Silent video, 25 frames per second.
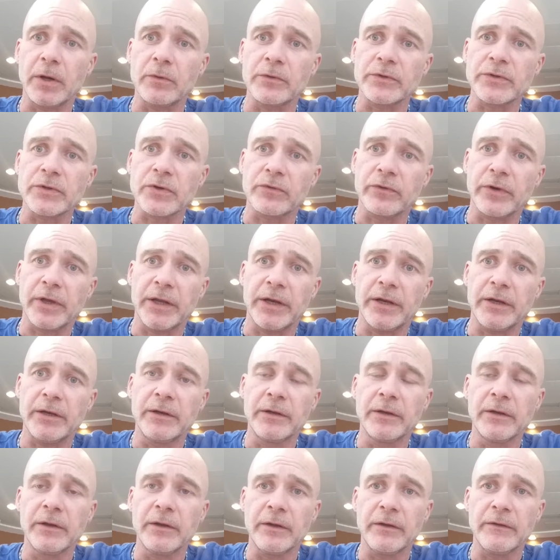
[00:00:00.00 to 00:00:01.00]
belt was
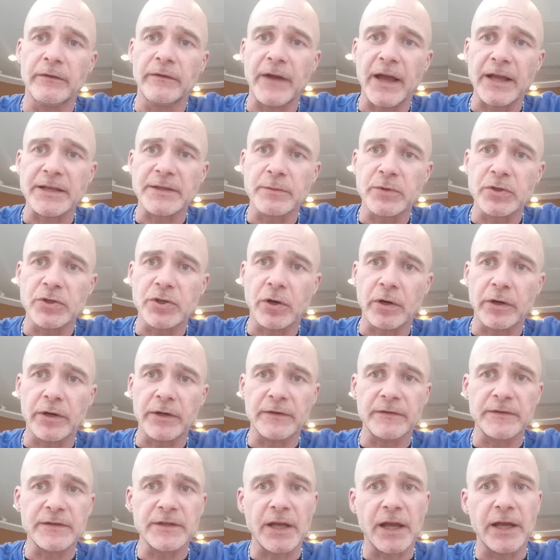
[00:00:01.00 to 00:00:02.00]
created. The vast
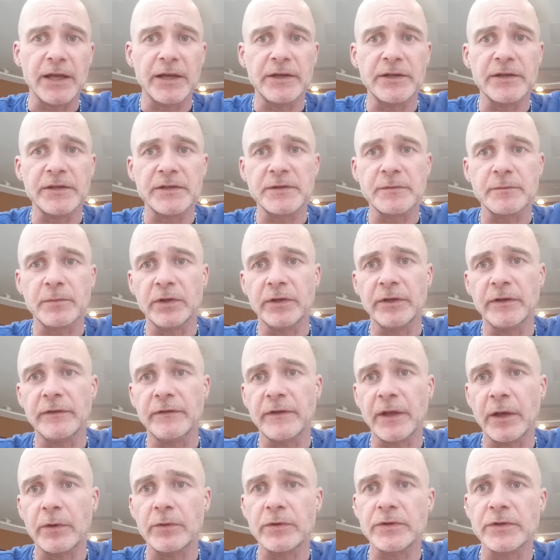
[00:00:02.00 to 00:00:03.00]
majority of scientists
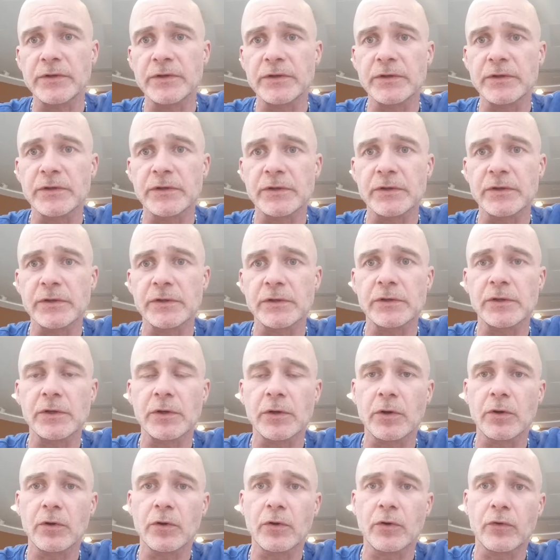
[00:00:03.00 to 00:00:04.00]
believe that was
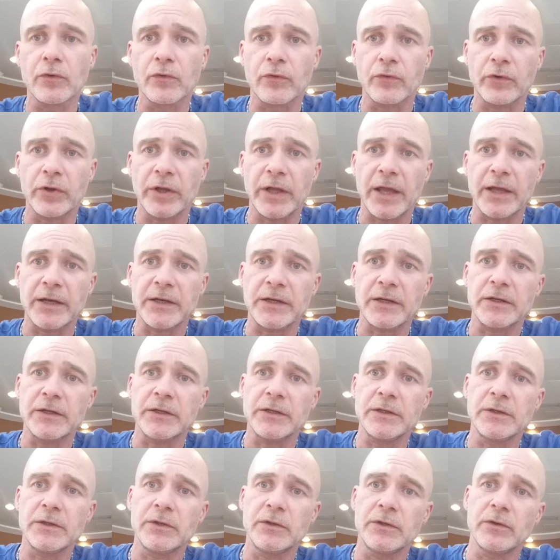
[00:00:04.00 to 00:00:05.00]
created
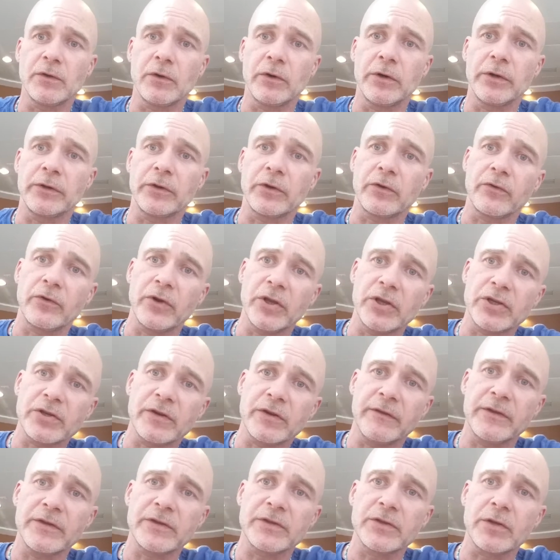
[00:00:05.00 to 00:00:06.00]
during the
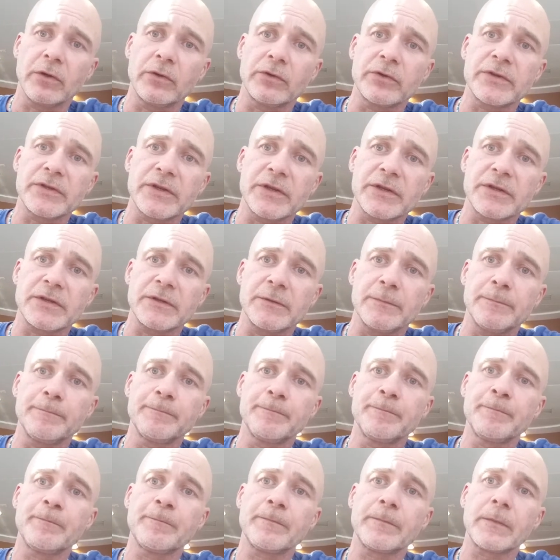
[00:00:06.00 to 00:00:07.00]
creation of the solar system.
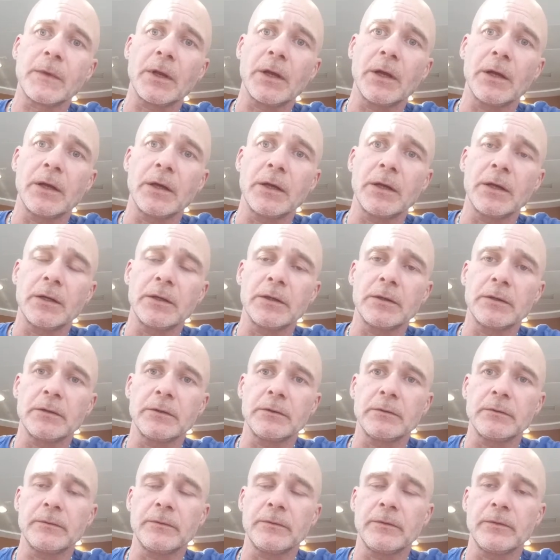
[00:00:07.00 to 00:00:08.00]

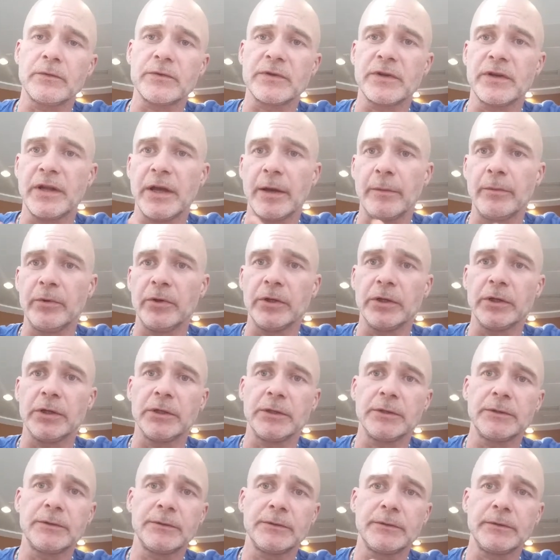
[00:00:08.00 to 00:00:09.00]
There's a
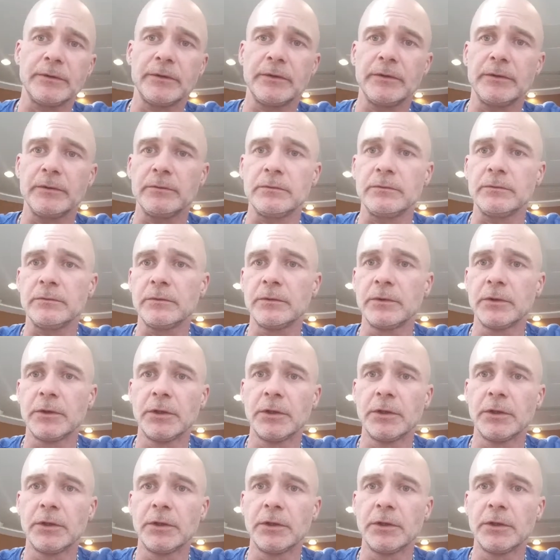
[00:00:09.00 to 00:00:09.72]
nebula, and